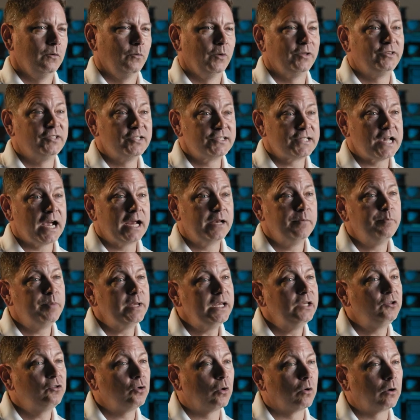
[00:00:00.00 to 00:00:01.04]
With Design
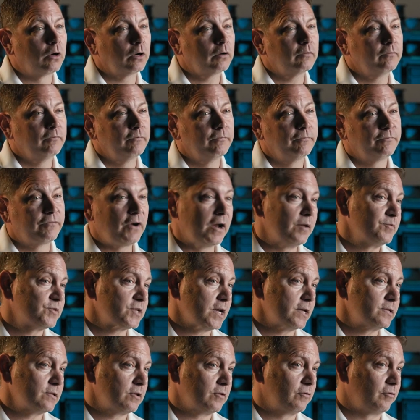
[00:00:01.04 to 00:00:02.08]
B torque, frame
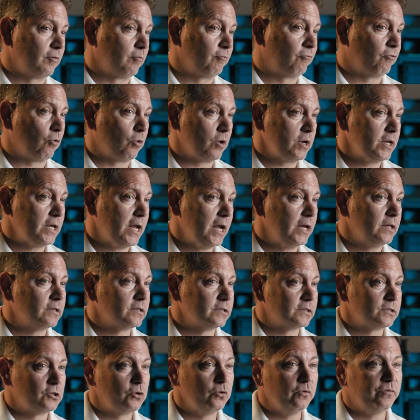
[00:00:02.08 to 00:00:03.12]
sizes from 48
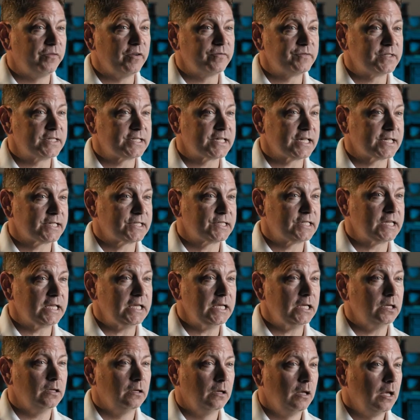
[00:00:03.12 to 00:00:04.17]
to
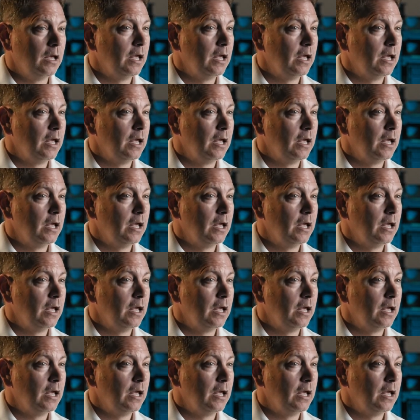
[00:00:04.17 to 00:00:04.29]
256T,